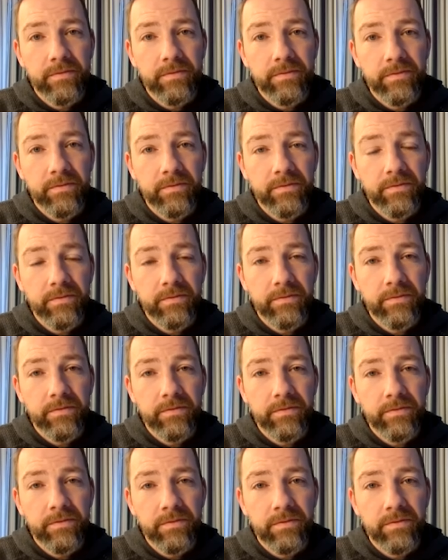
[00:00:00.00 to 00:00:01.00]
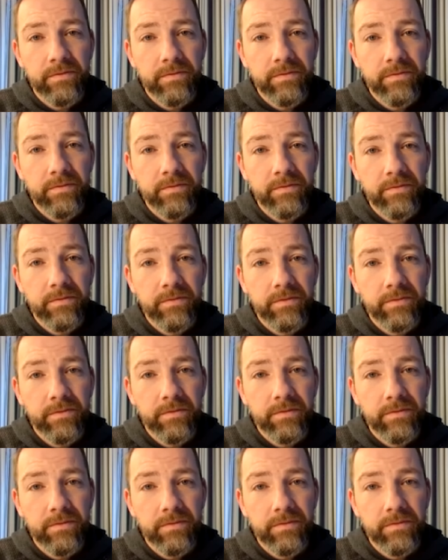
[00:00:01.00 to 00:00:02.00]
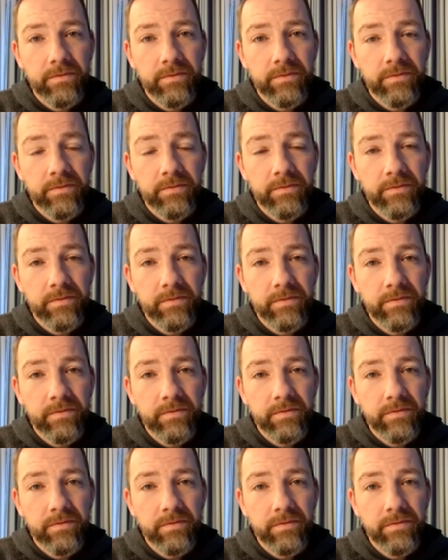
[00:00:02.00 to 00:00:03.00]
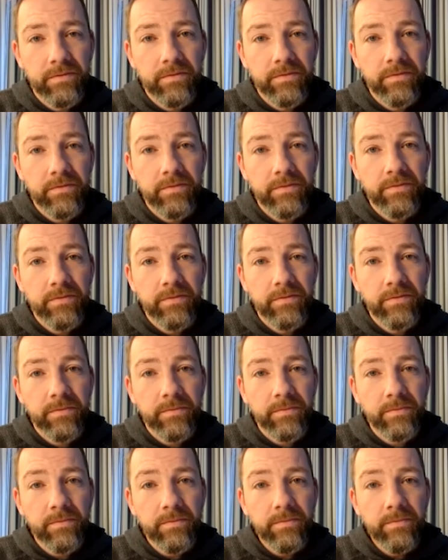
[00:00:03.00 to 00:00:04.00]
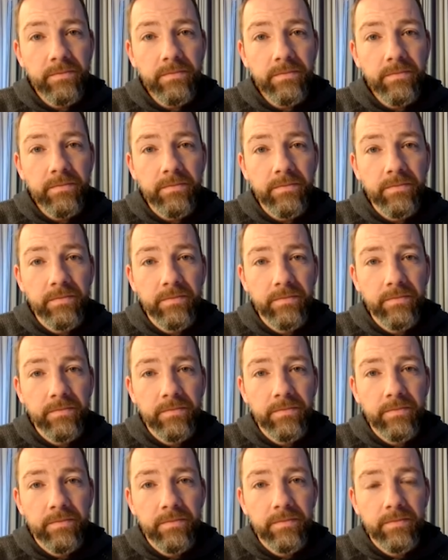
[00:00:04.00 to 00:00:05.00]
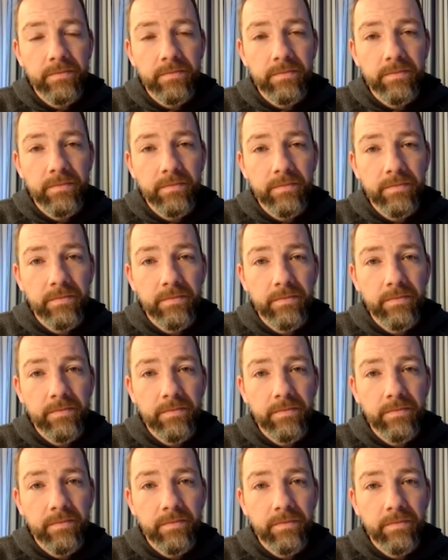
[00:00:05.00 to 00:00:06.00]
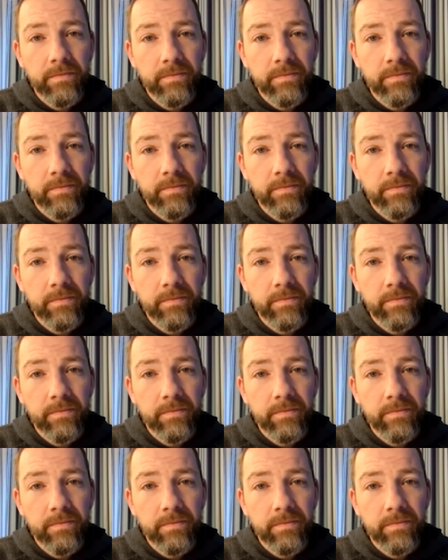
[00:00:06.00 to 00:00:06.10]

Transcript: The person shown says nothing.